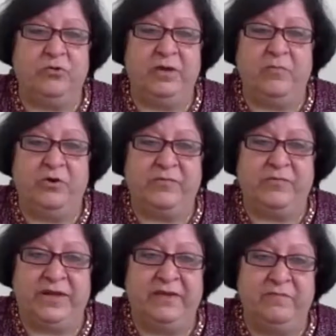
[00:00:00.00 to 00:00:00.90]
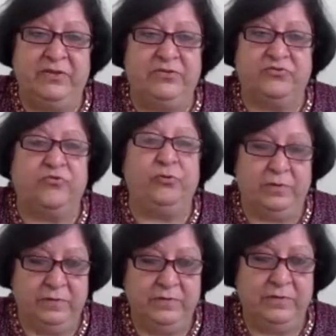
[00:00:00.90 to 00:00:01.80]
amount of time in the school.
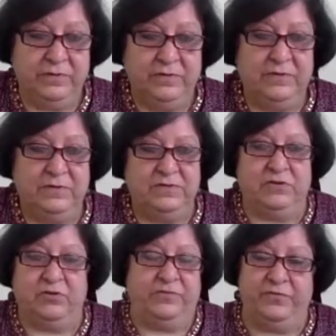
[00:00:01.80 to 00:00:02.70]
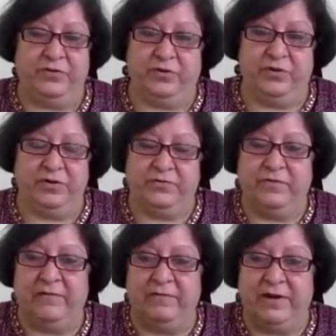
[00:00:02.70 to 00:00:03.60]
Sort of your
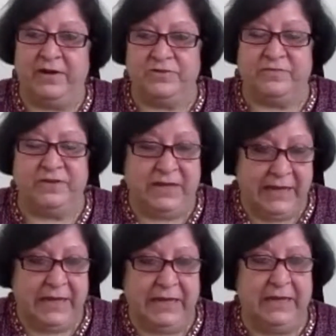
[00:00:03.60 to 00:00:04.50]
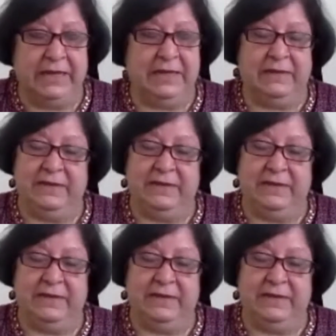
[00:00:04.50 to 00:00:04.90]
12 hours of the day.